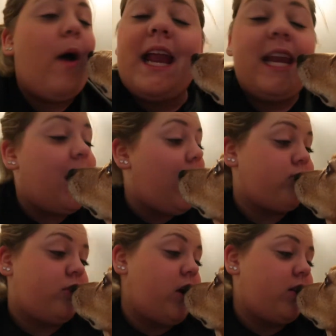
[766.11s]
idea how
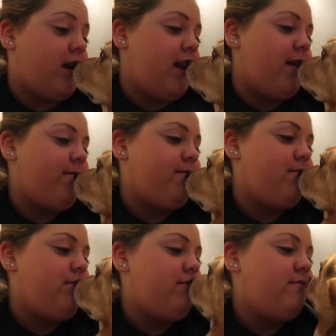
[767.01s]
she got that name.
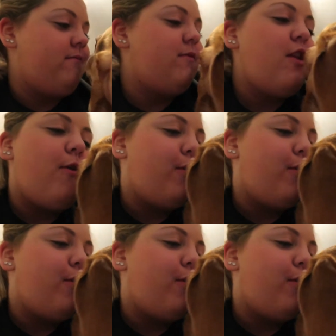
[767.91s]
No